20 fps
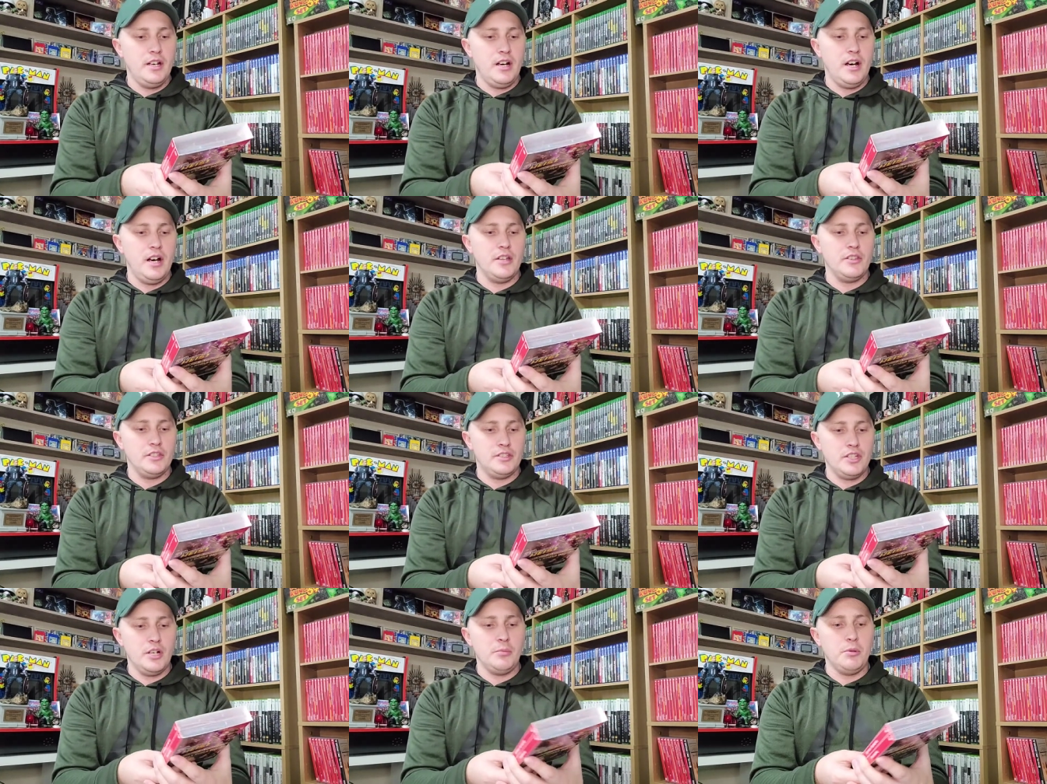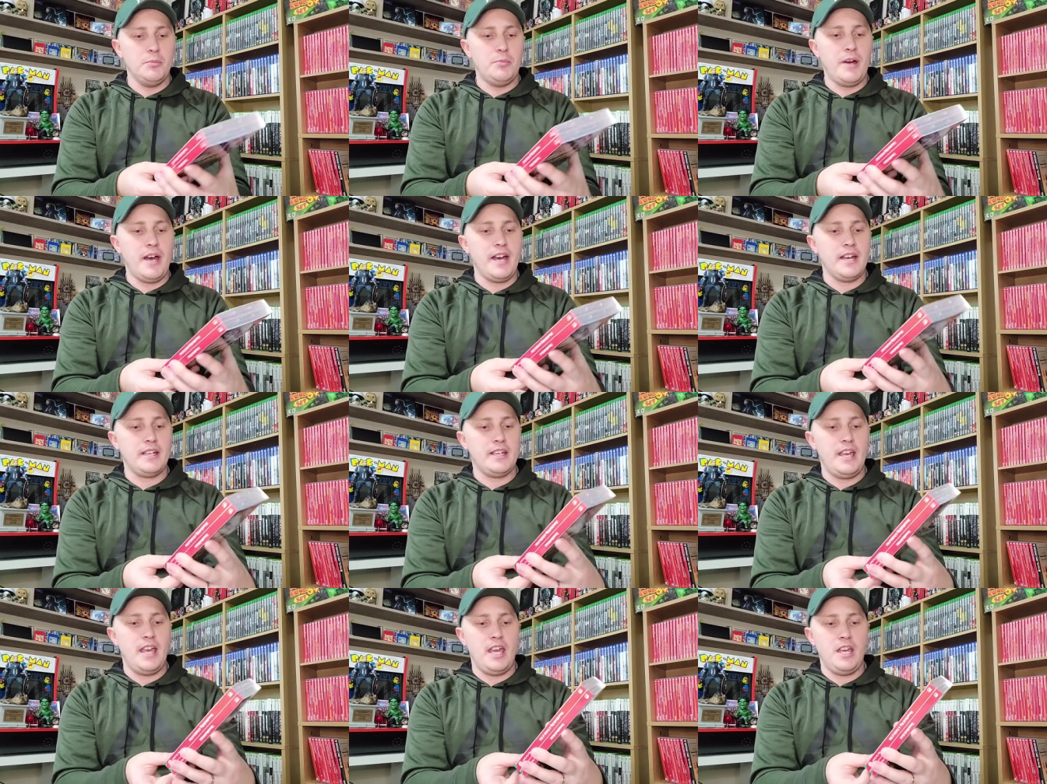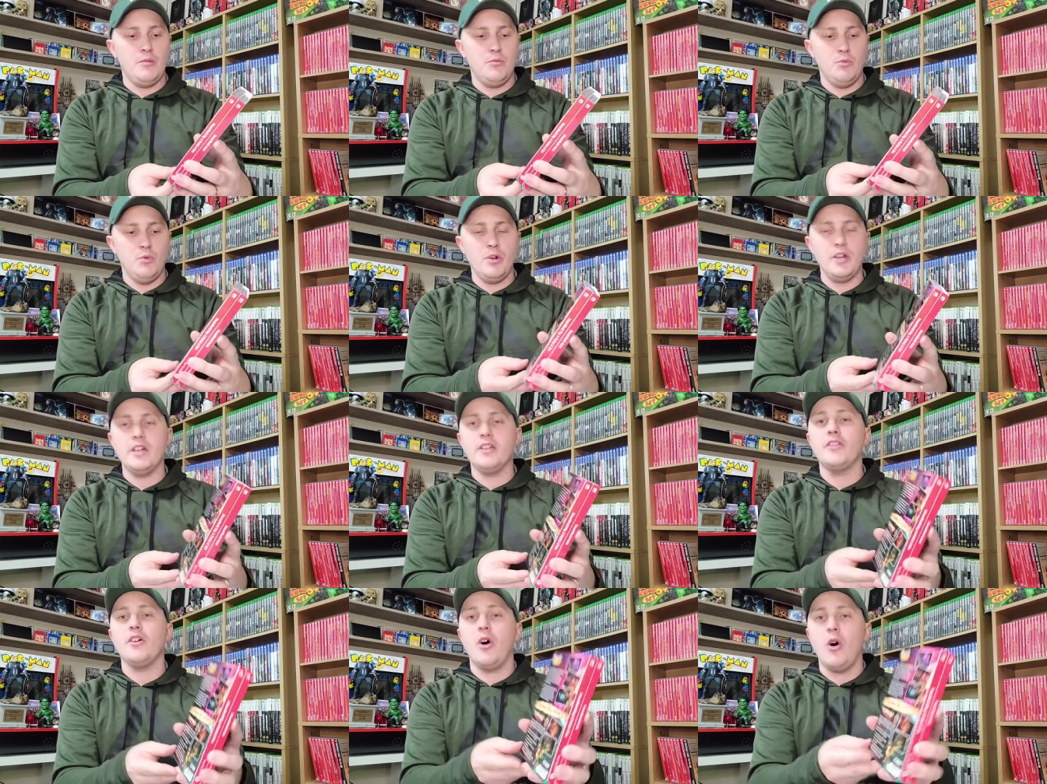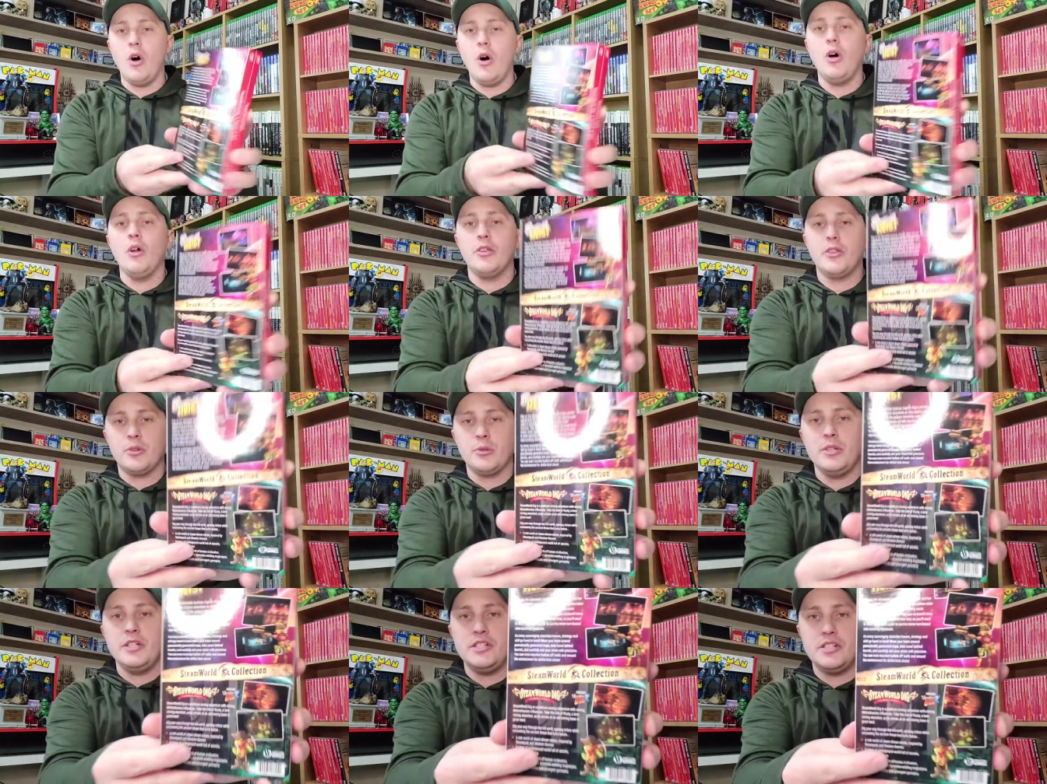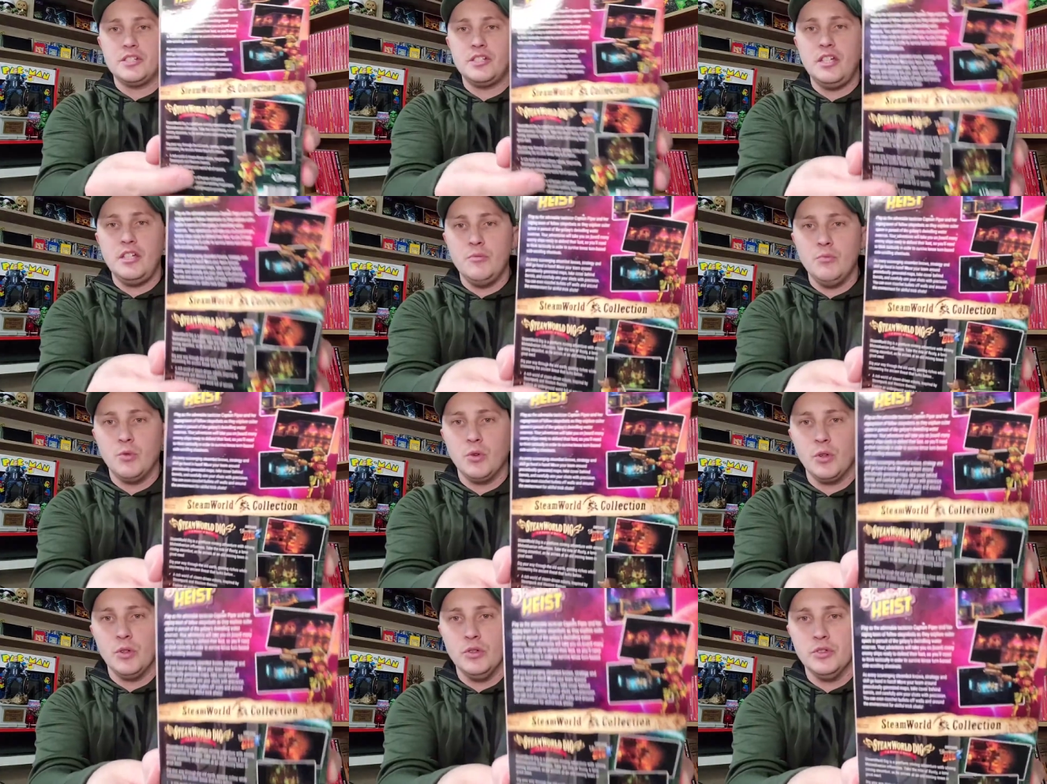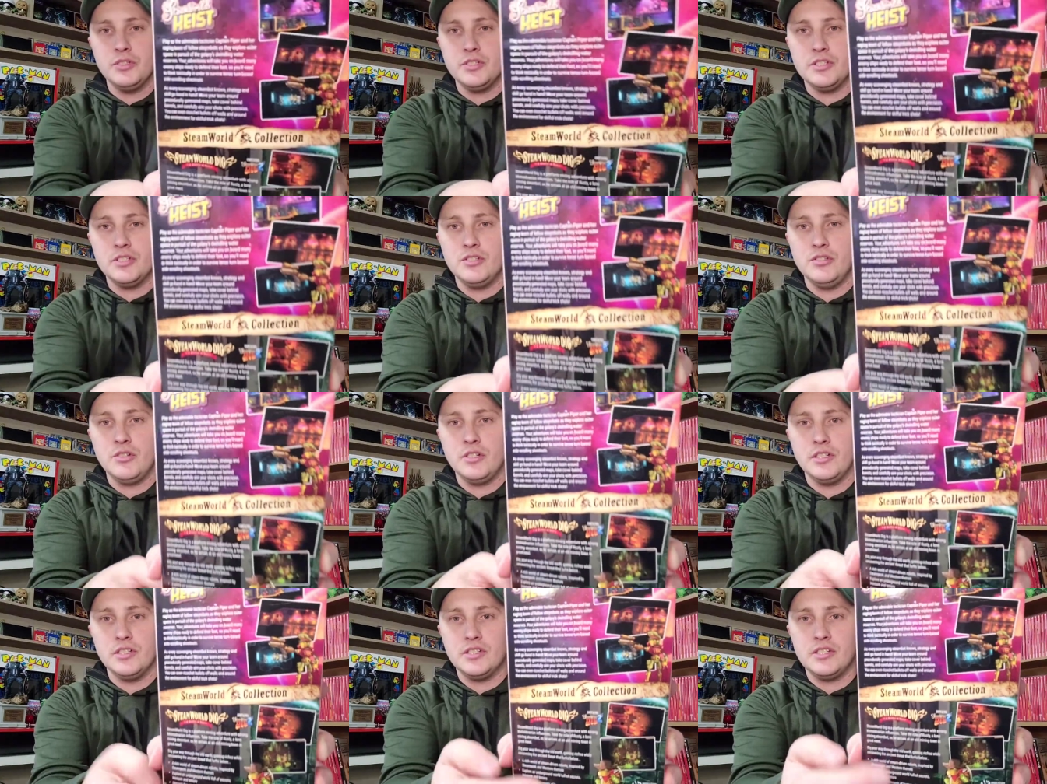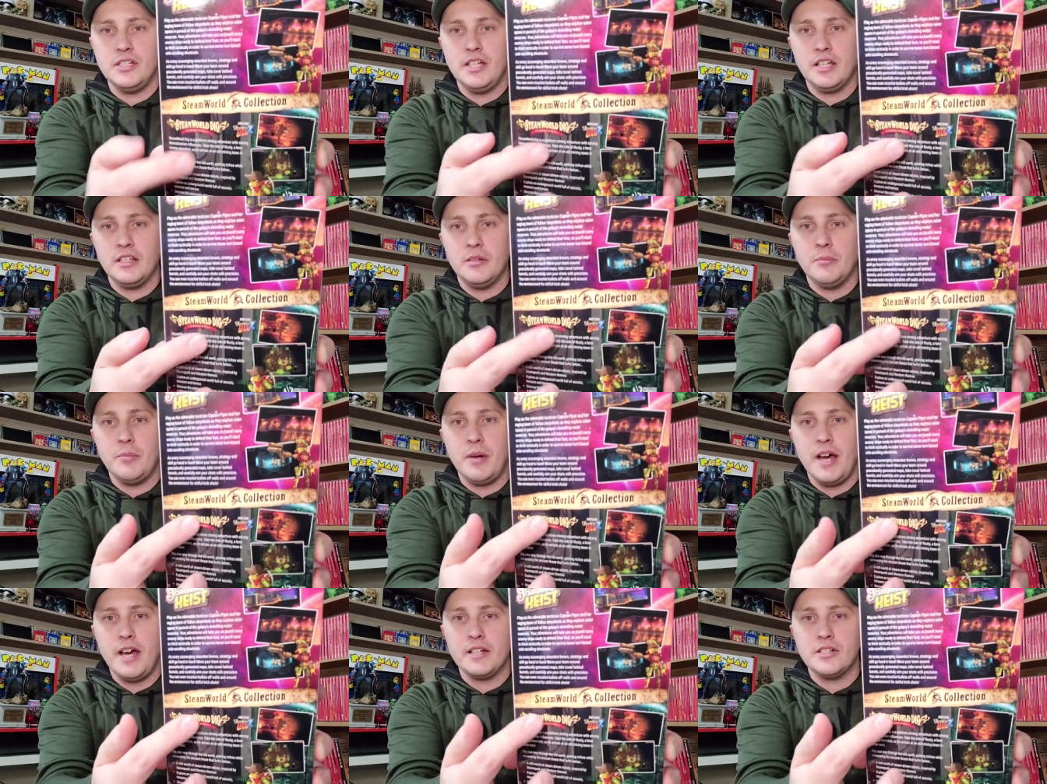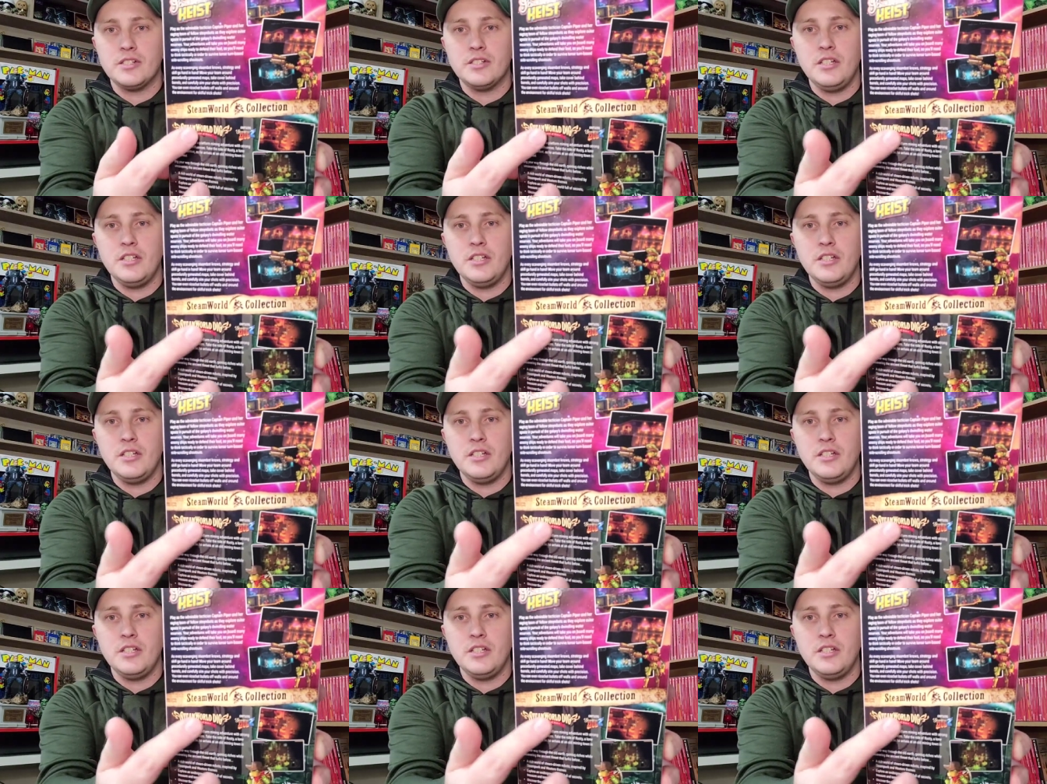uh, the double pack came with all three Steam Worlds, as you can see on the back.